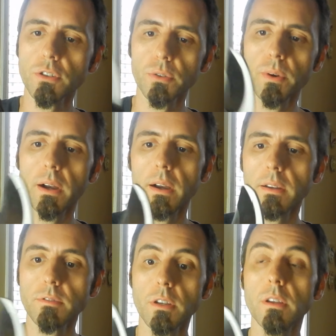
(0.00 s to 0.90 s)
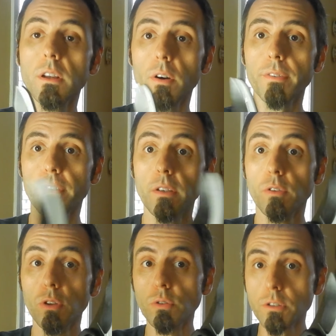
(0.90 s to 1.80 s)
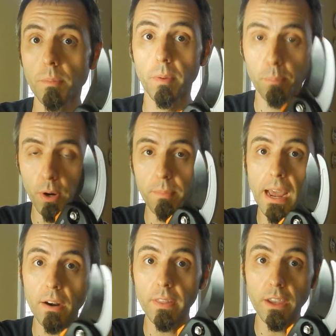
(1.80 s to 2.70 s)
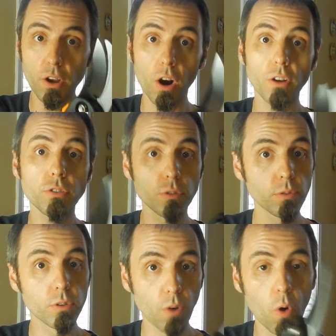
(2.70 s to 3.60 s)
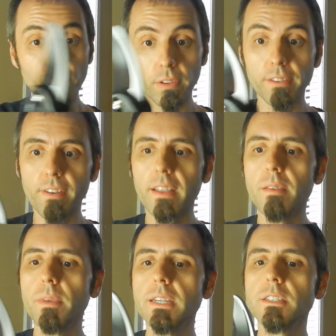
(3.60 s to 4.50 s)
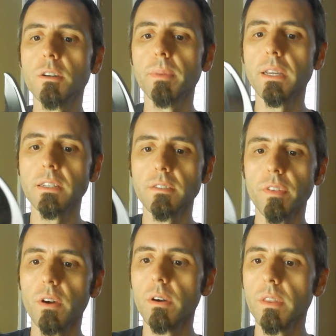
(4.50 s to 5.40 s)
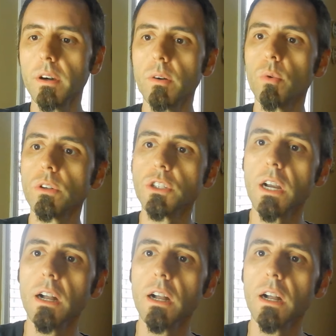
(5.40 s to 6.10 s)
to you know, if you lose them, put them down in the yard, you hopefully find them easier because of the orange